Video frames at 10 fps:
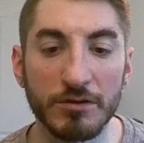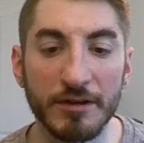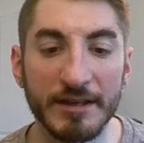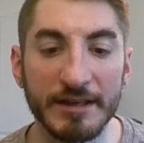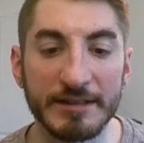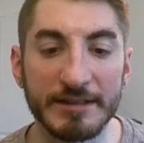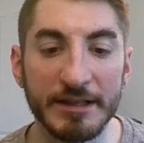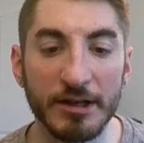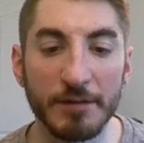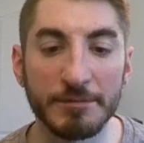like it
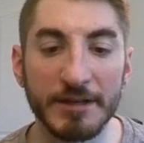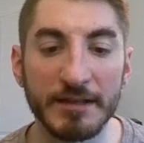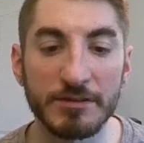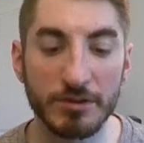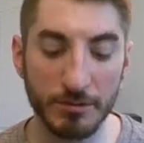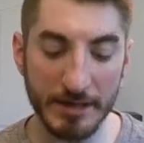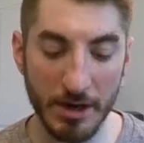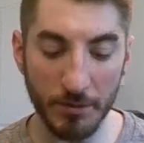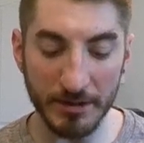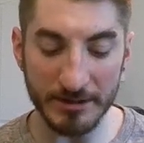did update, so
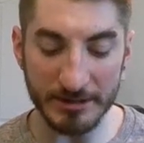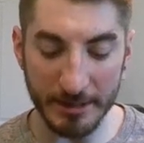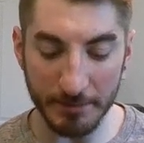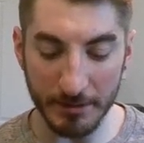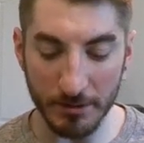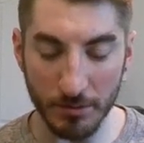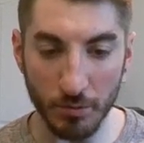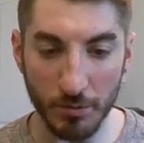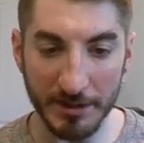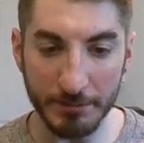now we can type in
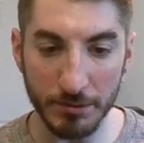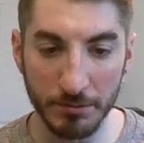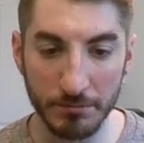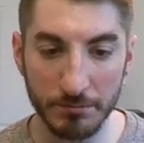reboot.